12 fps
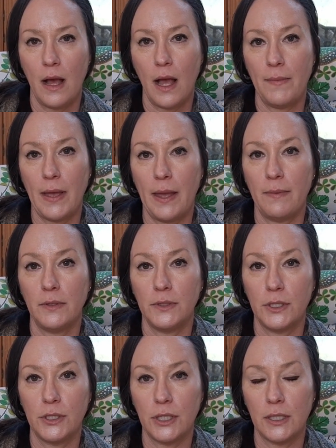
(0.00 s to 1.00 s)
I'm able
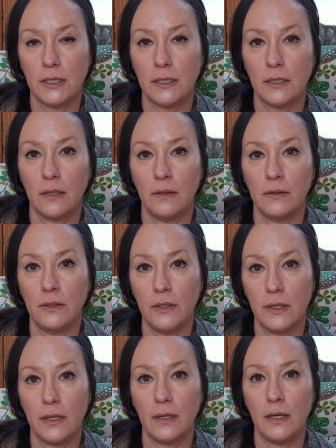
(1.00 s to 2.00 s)
to just
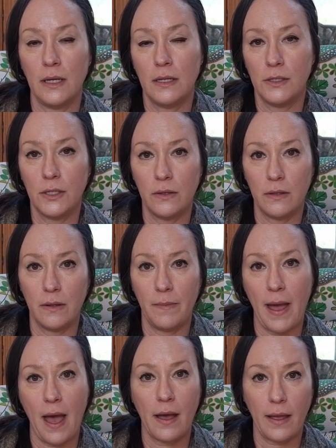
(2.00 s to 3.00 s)
look into the
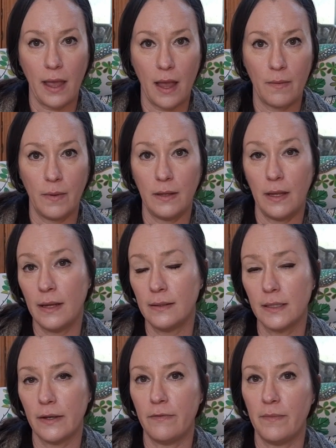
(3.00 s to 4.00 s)
back camera
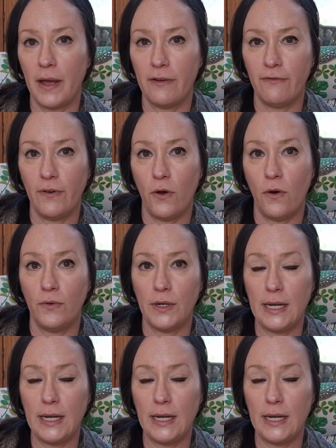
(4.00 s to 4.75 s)
lens of my phone,